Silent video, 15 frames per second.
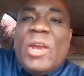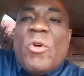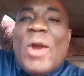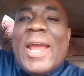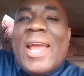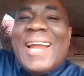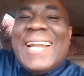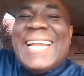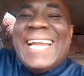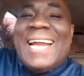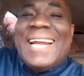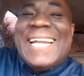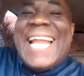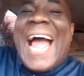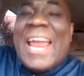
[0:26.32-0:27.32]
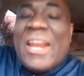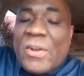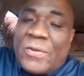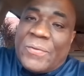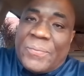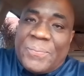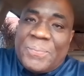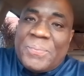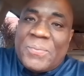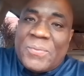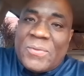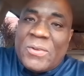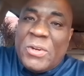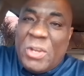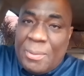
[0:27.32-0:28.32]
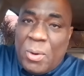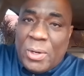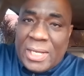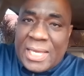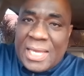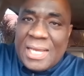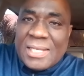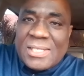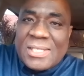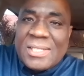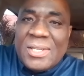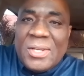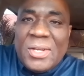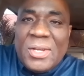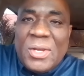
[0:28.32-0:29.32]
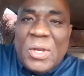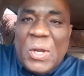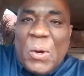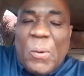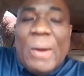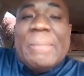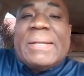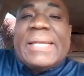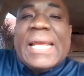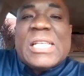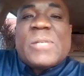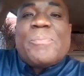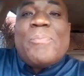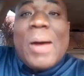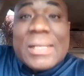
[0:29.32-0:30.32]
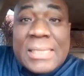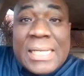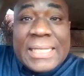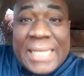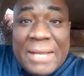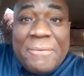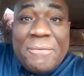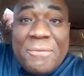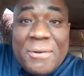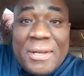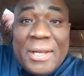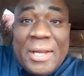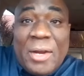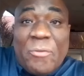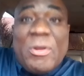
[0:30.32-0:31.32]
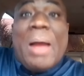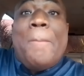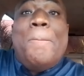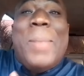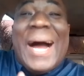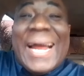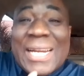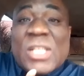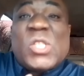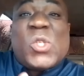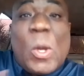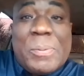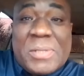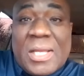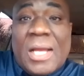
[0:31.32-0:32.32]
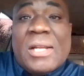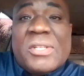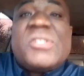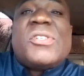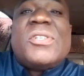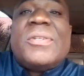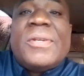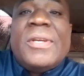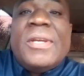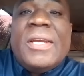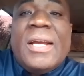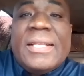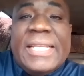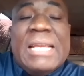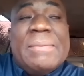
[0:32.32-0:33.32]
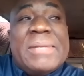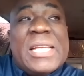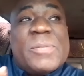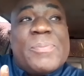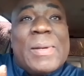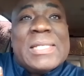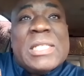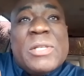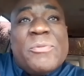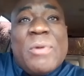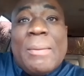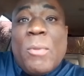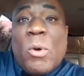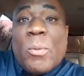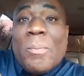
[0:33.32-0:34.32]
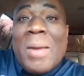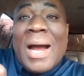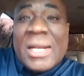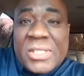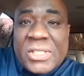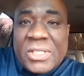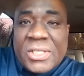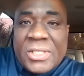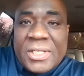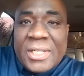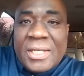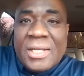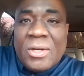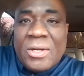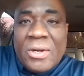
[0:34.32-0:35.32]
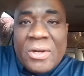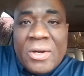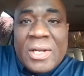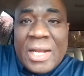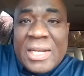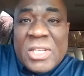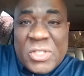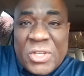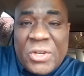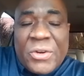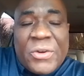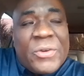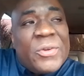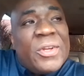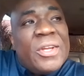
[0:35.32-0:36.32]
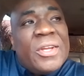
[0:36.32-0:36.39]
Ryan Knighton. You know about the case. When test positive for a banned substance. I think he tested positive from about March earlier this year.